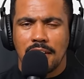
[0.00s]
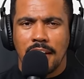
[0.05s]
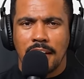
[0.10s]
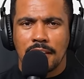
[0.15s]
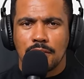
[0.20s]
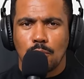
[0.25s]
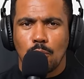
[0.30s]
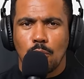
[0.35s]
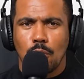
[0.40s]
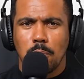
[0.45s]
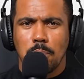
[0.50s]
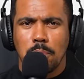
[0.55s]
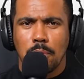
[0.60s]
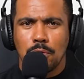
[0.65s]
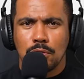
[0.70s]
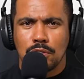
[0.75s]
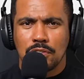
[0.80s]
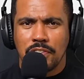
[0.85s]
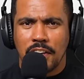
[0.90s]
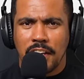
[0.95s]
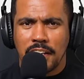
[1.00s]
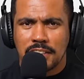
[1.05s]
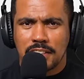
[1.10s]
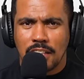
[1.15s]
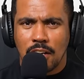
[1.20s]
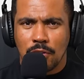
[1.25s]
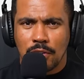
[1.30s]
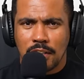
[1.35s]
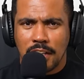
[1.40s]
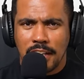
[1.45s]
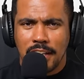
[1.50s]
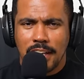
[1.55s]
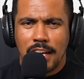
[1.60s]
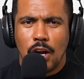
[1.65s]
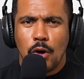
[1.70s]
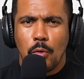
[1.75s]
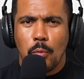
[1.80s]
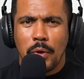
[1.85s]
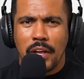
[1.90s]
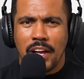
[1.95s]
As all Bulls fans yes. out there,
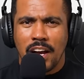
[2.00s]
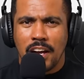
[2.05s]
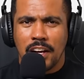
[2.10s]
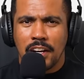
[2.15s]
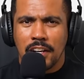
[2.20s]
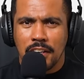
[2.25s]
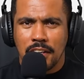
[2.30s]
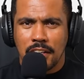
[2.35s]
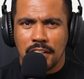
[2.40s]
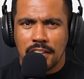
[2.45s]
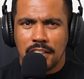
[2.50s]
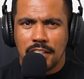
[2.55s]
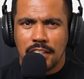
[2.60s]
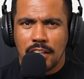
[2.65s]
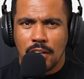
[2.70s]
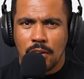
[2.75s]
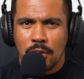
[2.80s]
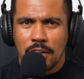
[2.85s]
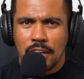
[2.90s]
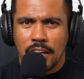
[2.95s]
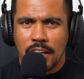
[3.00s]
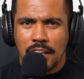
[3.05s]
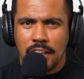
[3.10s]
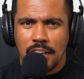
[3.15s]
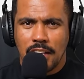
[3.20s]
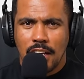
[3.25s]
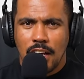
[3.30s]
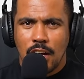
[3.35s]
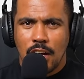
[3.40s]
we are hurt, okay?